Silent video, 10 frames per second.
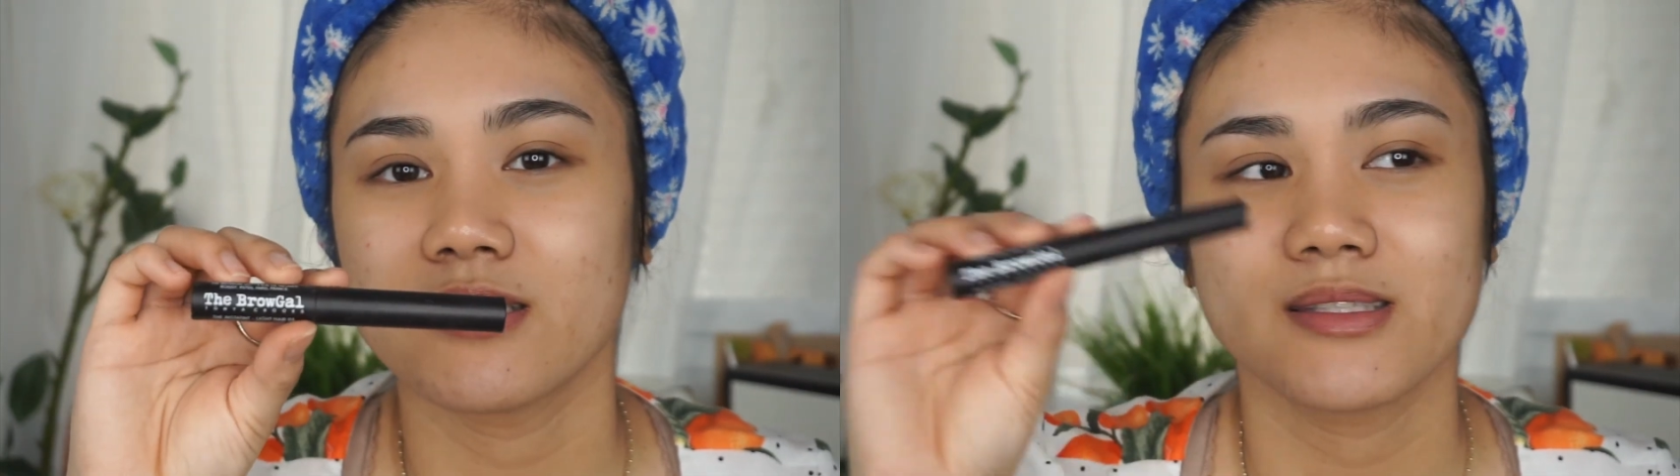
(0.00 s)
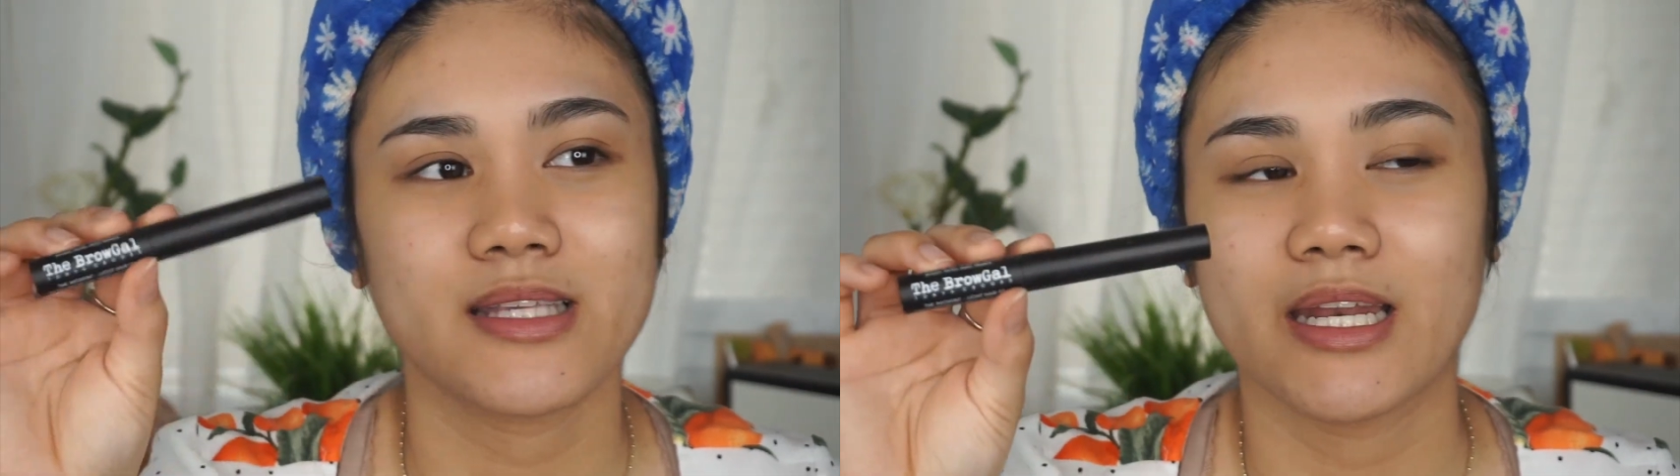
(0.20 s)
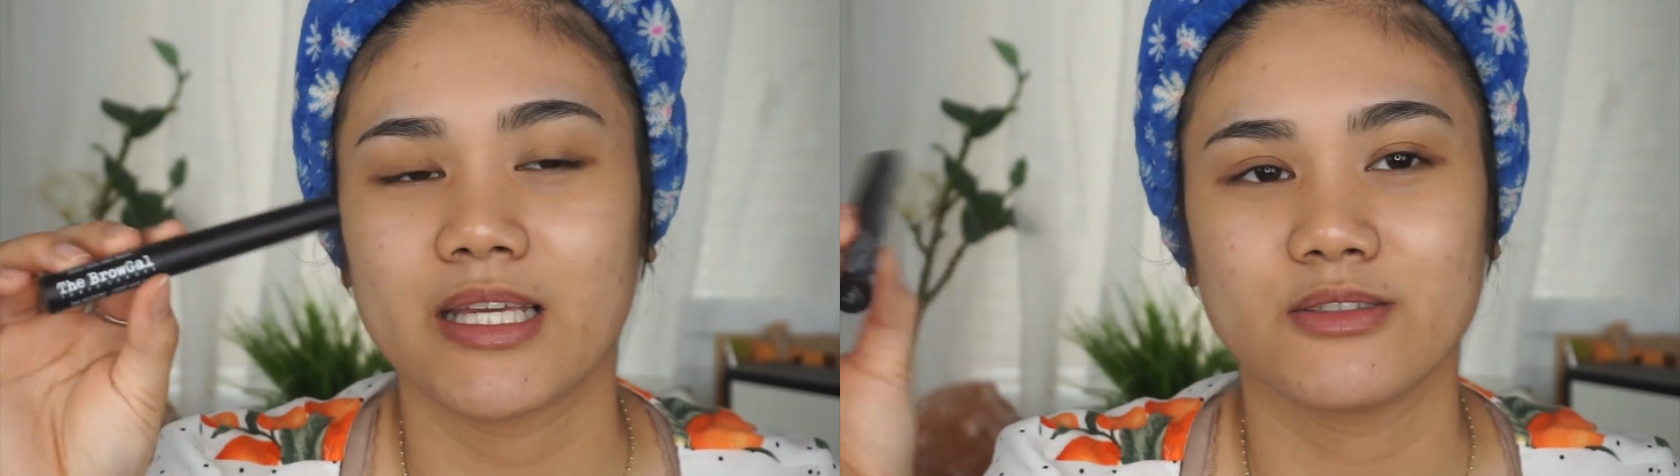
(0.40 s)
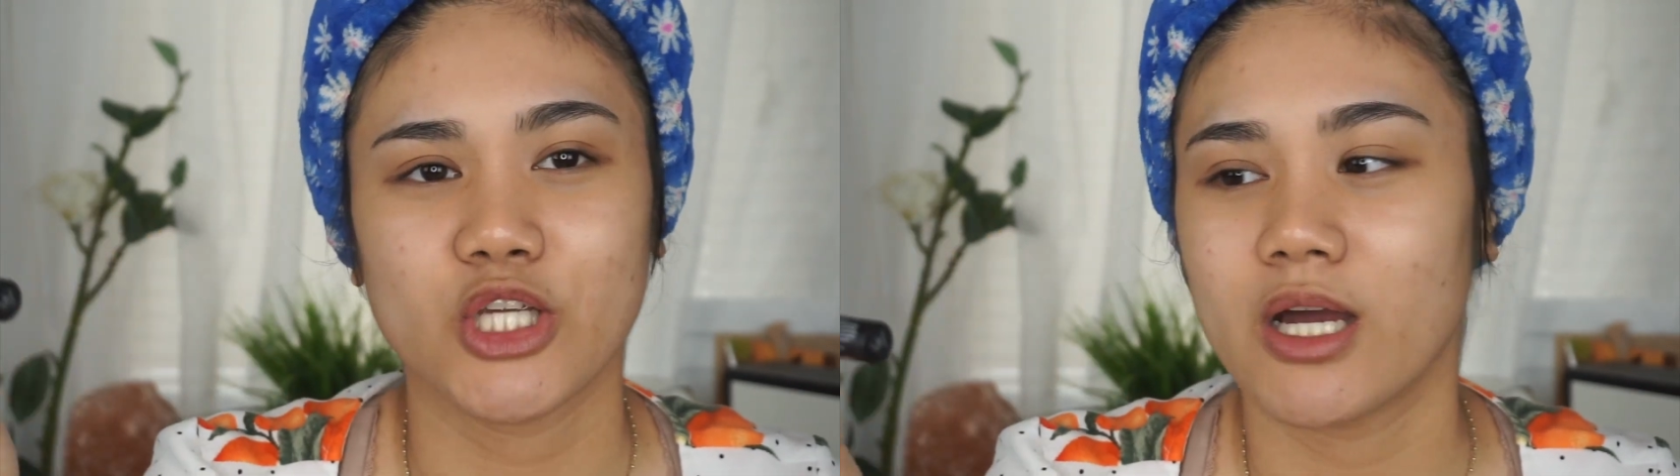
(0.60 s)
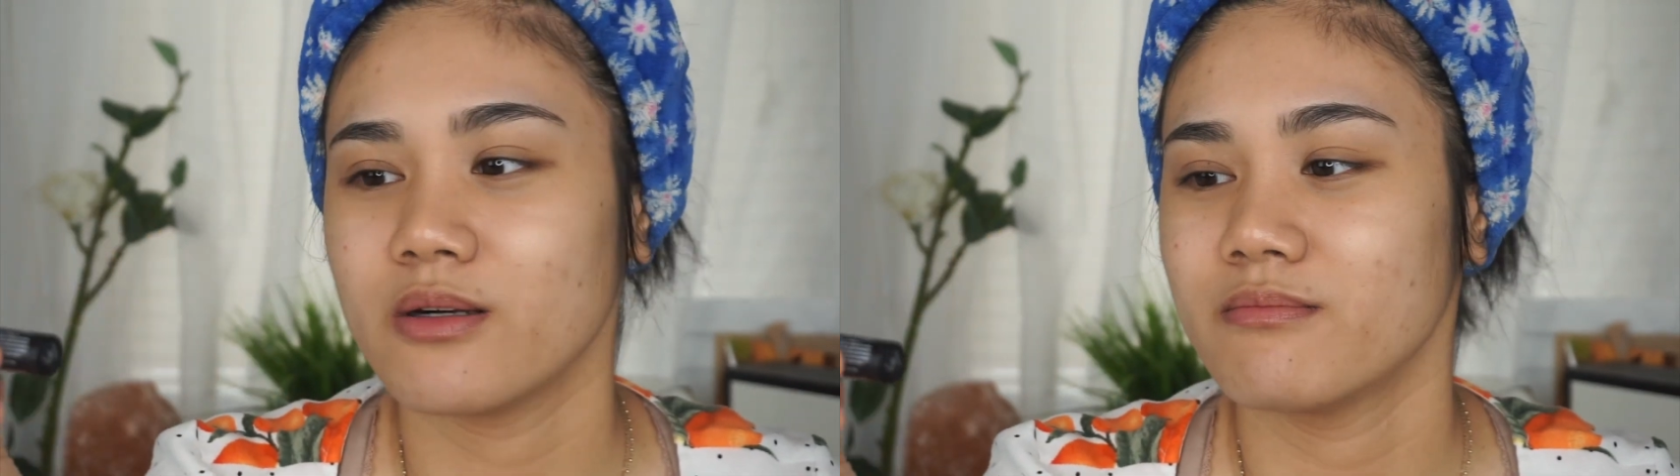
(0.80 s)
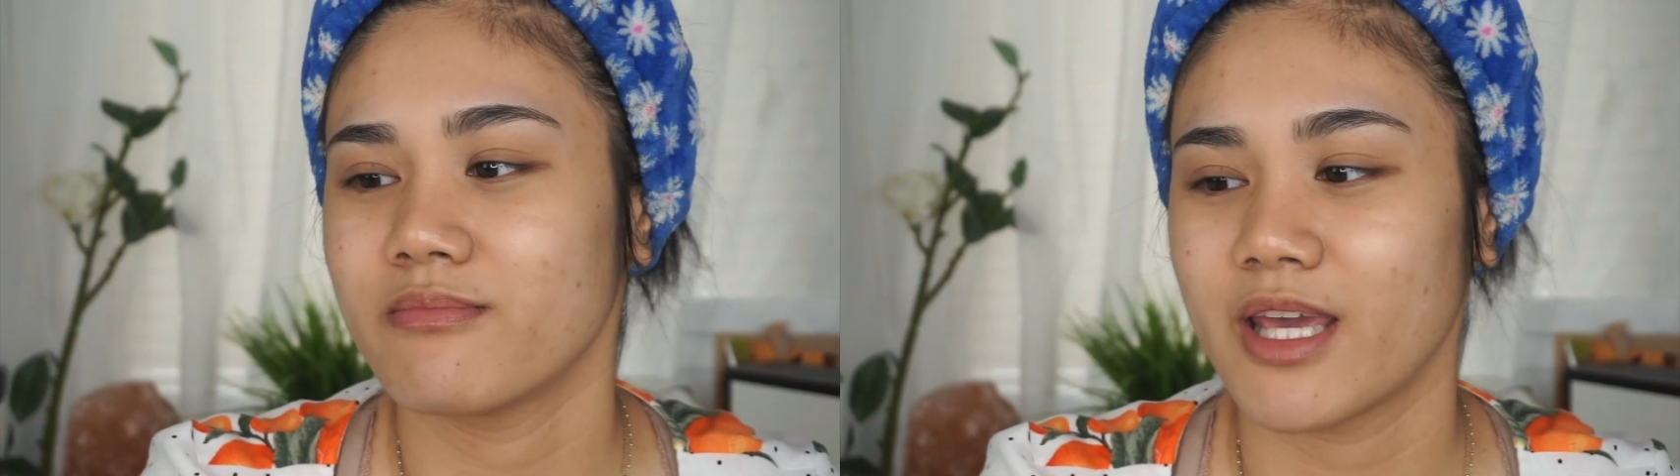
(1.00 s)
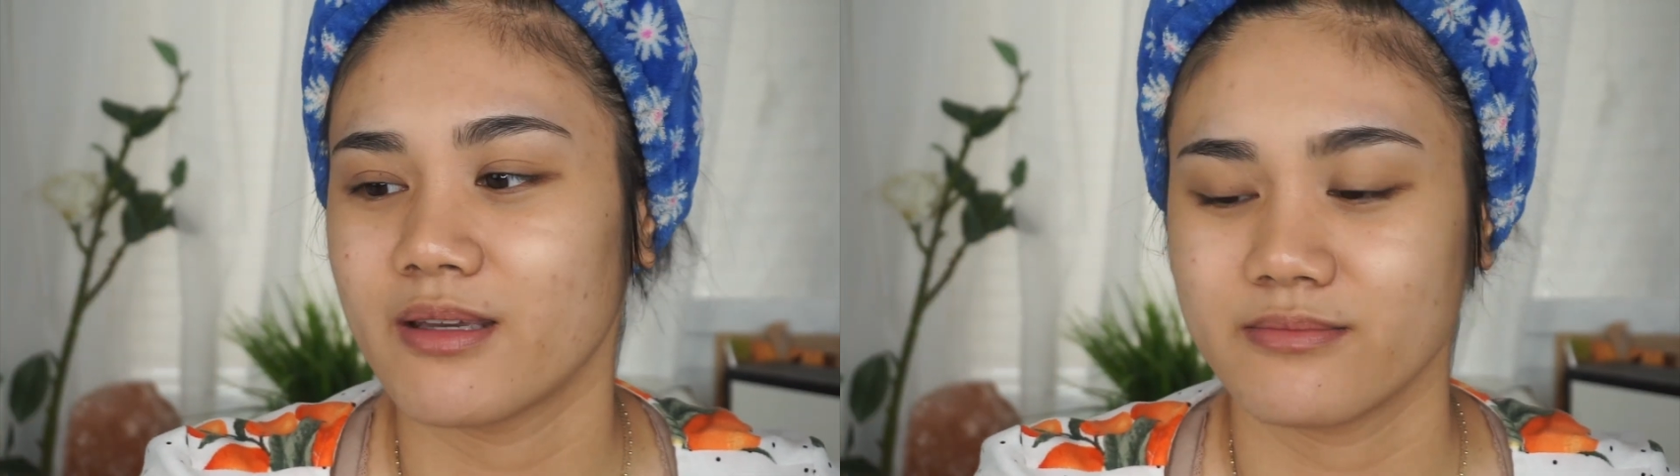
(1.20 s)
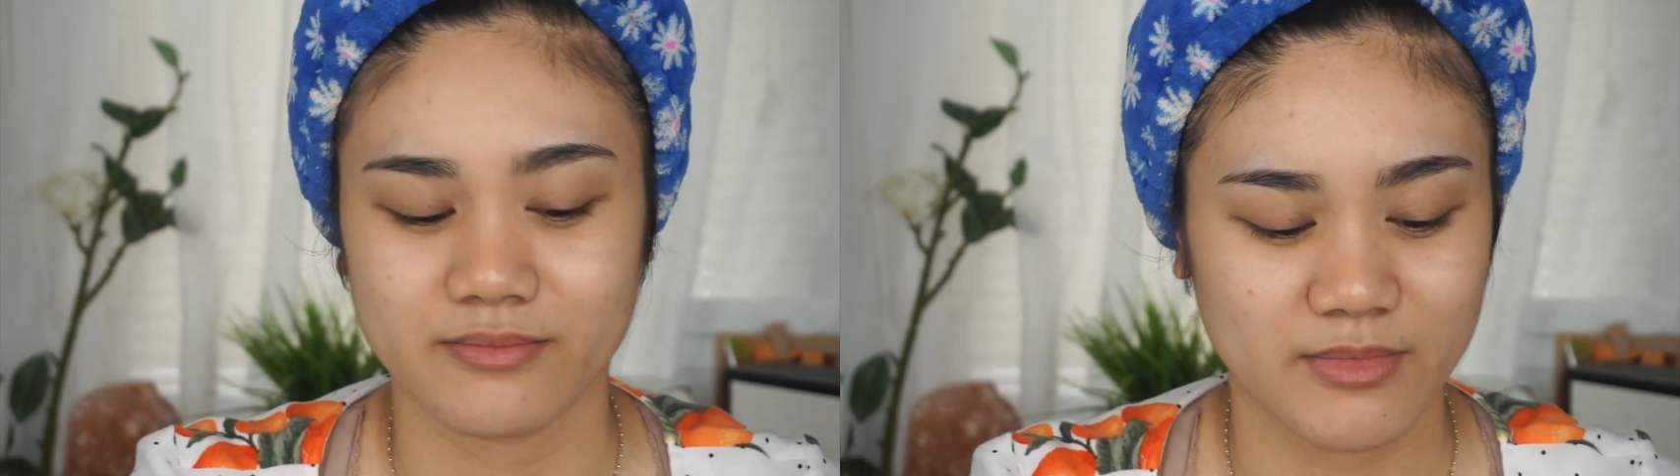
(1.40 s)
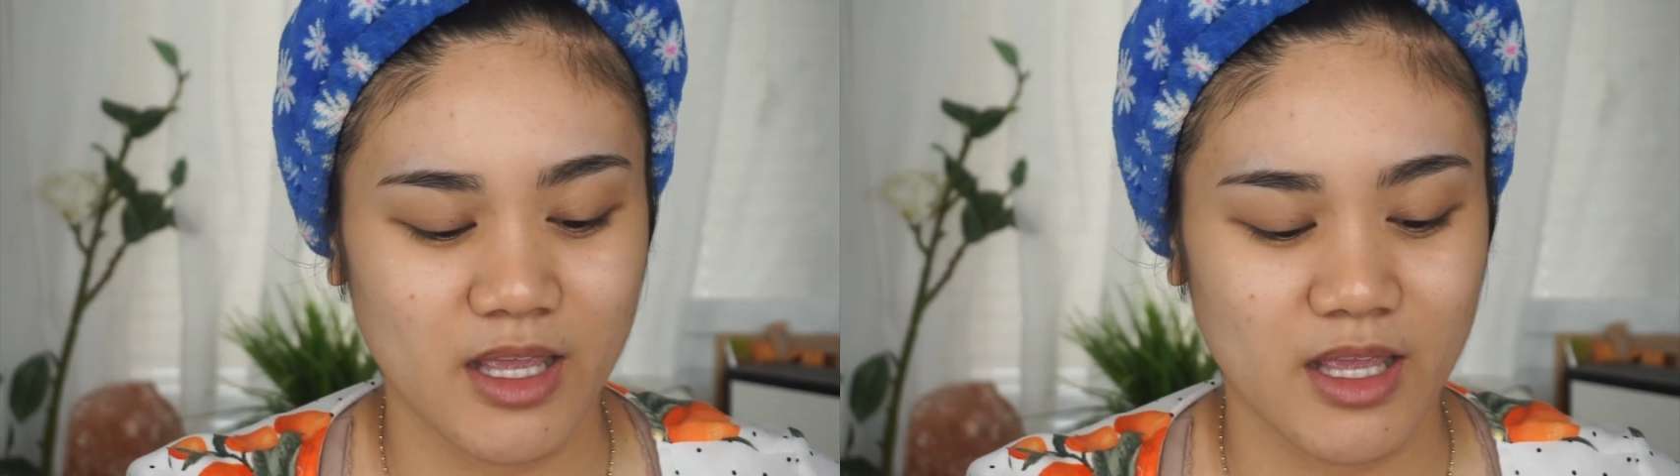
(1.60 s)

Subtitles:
setting gel thing.